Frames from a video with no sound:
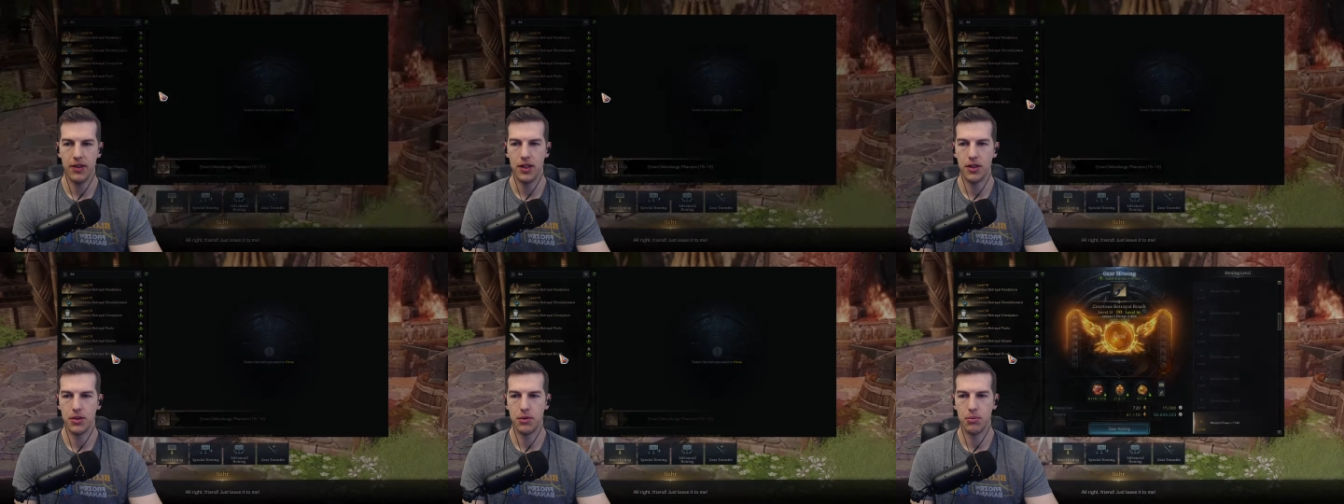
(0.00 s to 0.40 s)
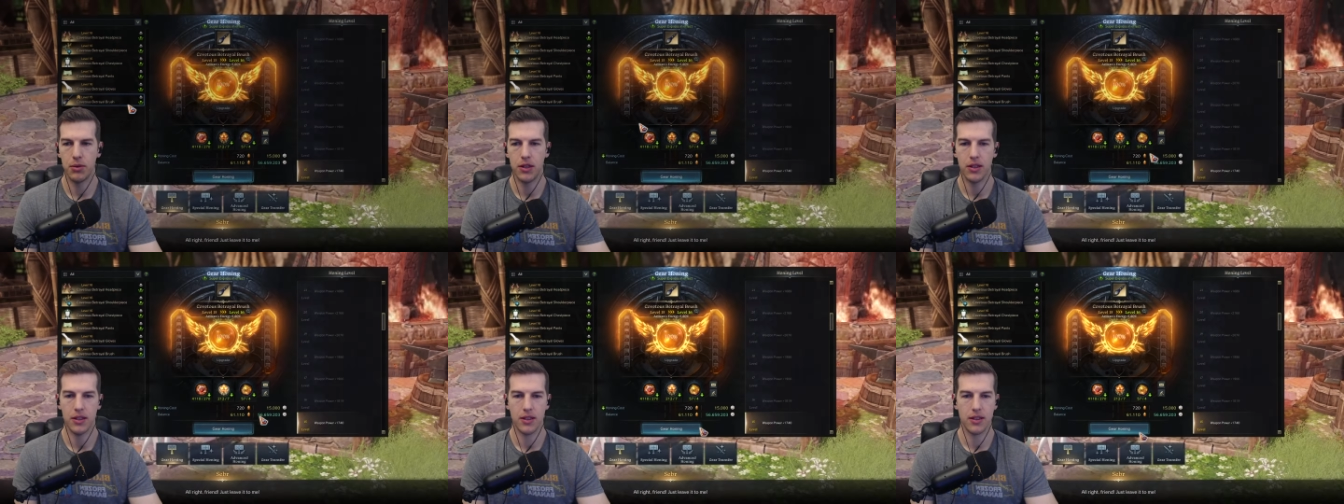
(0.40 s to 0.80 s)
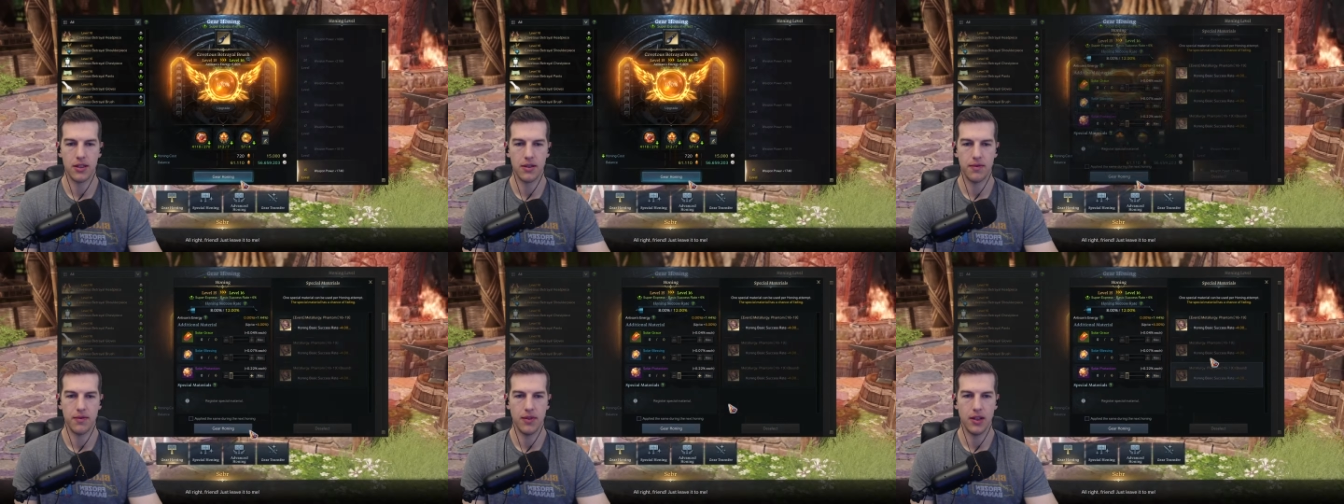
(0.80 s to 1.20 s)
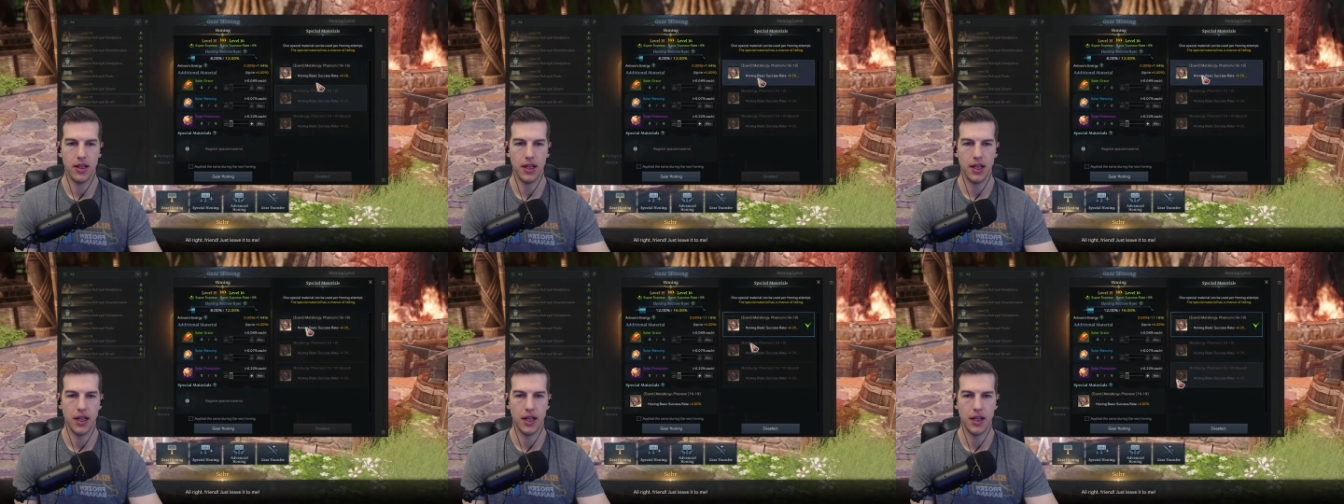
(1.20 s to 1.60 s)
of those books
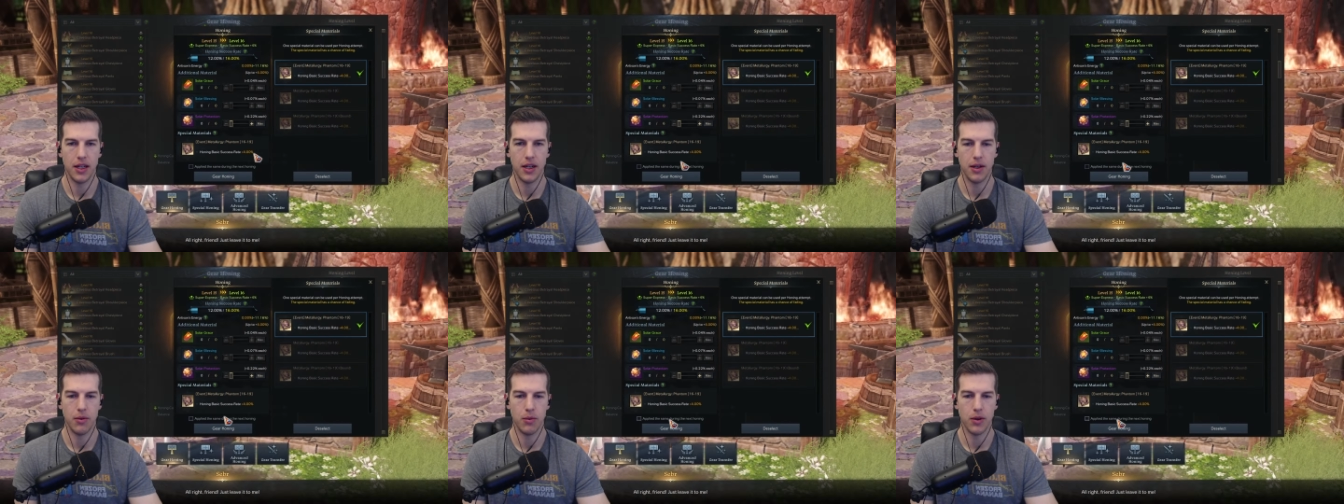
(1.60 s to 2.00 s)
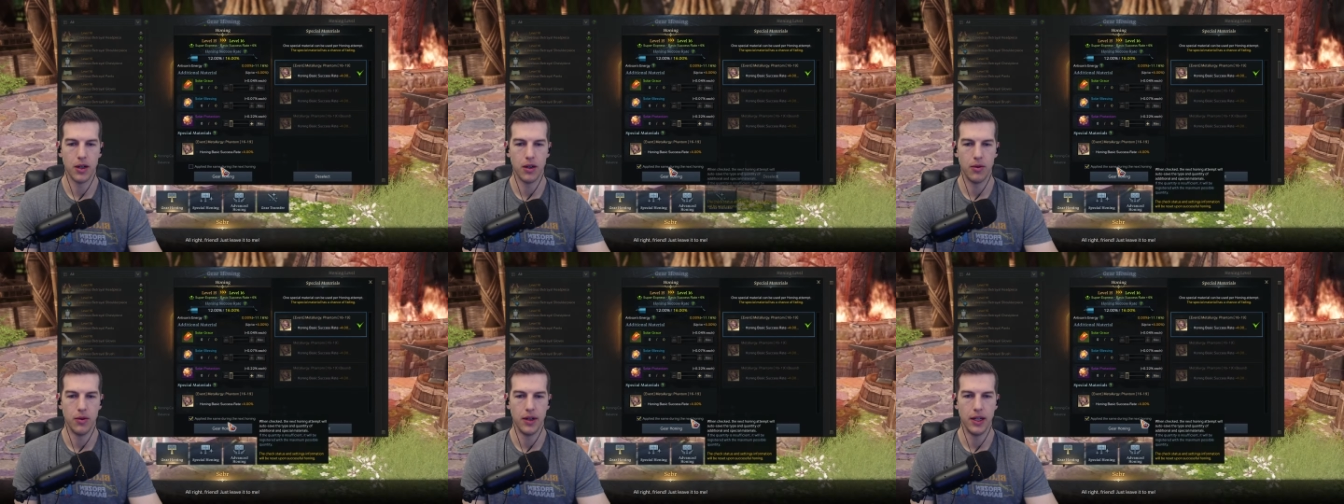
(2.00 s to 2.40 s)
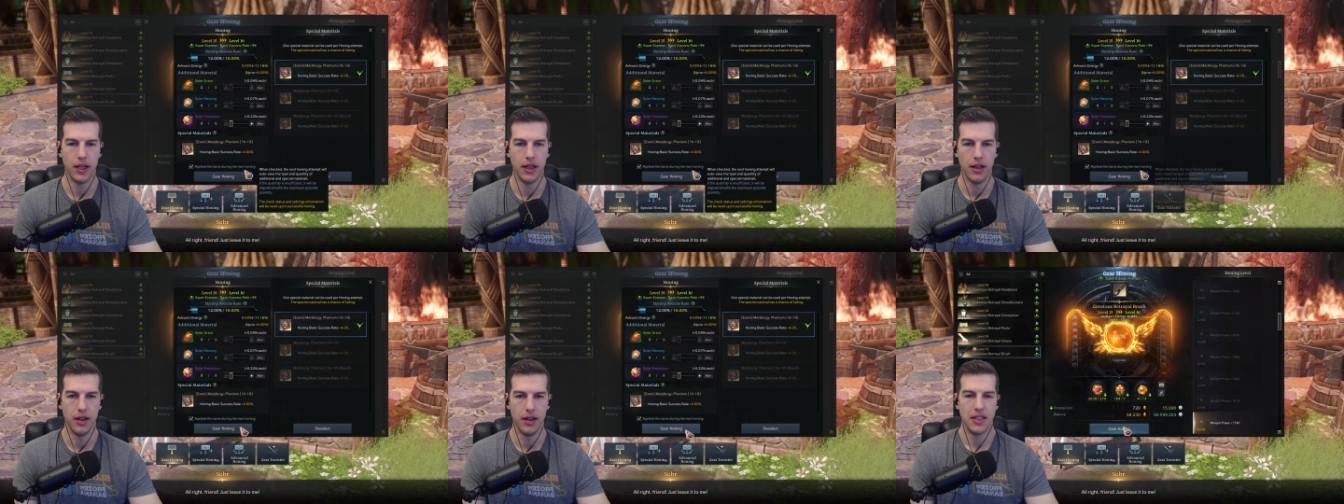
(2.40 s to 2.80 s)
and we're going in.